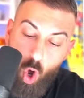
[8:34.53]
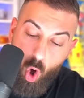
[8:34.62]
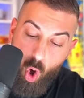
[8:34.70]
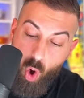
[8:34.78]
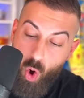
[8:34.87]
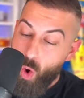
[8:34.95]

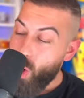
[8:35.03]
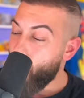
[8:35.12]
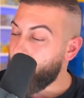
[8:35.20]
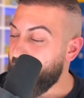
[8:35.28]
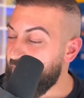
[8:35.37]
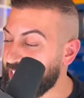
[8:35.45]

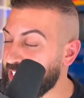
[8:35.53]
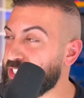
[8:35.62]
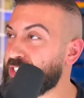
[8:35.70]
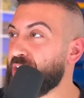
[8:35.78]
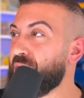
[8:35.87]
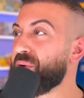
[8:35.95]
Oh,
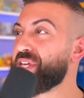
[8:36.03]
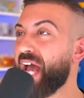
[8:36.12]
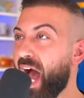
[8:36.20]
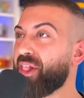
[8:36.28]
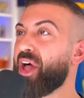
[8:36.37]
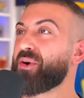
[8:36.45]
Pikachu
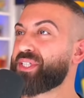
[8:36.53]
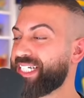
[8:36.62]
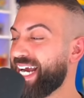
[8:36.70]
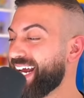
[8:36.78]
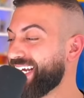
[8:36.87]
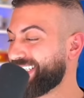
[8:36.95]
yellow
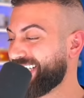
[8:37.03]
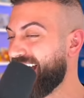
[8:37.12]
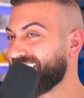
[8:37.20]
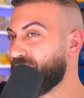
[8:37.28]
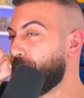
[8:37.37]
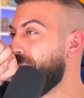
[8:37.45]
cheeks.
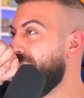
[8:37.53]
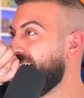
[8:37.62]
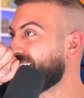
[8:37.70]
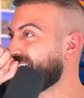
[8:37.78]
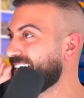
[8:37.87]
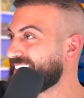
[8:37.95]
That's a
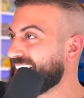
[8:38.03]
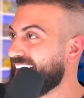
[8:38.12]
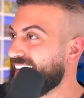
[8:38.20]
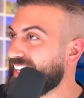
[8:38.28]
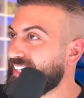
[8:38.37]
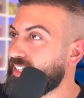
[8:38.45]
pack right
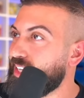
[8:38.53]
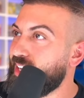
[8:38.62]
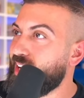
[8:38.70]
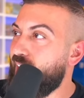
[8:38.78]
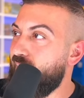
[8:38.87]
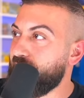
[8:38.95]
there.
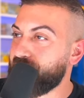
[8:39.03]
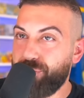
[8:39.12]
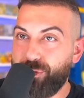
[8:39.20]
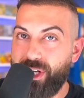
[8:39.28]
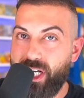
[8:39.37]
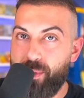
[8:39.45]
I actually
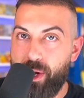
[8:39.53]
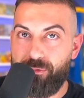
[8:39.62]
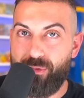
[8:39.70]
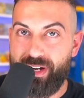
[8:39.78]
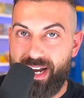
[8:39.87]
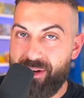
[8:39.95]
feel like I might
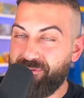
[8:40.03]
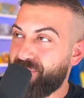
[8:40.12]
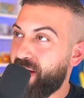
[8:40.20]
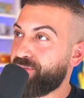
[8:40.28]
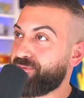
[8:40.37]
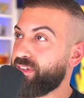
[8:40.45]
faint. I
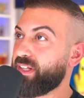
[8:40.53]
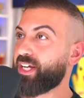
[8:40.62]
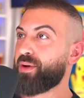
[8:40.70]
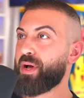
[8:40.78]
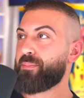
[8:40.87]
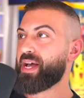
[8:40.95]
feel
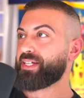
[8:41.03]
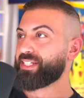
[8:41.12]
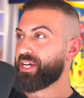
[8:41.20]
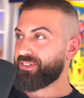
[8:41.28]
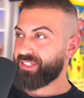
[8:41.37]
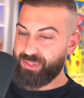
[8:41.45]
like I might pass
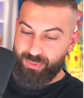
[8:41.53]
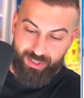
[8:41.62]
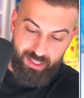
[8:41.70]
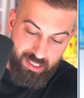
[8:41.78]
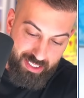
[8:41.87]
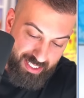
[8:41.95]
out on this
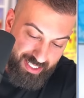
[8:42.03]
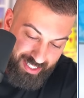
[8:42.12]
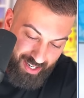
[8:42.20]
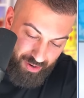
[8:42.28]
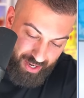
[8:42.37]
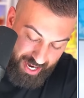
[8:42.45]
one.
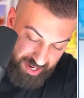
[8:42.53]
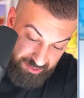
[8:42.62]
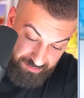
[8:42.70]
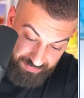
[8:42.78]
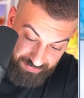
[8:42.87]
Okay.